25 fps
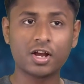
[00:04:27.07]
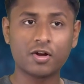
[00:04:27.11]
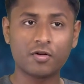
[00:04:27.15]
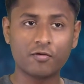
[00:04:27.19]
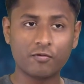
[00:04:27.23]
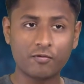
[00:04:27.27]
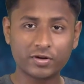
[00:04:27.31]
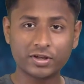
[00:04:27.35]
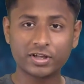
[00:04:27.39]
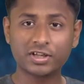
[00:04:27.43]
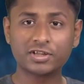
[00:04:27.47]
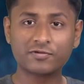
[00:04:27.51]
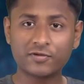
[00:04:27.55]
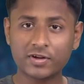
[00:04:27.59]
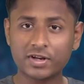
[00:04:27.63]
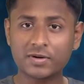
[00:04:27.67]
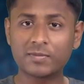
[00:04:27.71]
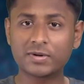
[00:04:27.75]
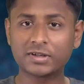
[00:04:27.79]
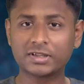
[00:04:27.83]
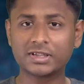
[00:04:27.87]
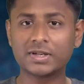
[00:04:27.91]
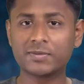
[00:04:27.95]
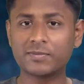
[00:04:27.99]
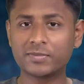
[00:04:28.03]
which is very
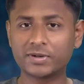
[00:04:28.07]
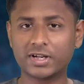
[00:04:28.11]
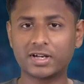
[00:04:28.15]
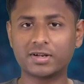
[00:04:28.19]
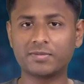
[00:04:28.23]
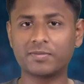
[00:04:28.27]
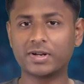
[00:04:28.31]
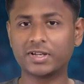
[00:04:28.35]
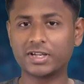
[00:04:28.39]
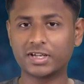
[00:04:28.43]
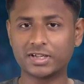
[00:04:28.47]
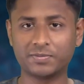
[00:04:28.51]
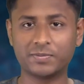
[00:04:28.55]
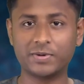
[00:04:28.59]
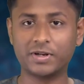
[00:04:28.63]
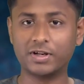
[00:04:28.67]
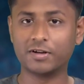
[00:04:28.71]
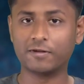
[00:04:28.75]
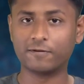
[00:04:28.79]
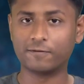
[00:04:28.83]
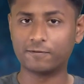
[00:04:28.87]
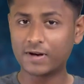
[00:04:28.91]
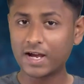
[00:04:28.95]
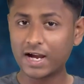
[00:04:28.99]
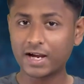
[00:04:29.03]
much limited by the speed
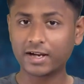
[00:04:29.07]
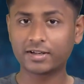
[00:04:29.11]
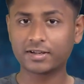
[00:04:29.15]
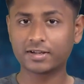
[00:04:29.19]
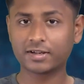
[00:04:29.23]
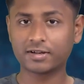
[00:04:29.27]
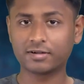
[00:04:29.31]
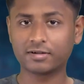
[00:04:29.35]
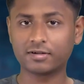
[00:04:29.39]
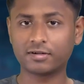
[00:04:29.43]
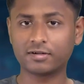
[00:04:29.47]
of light.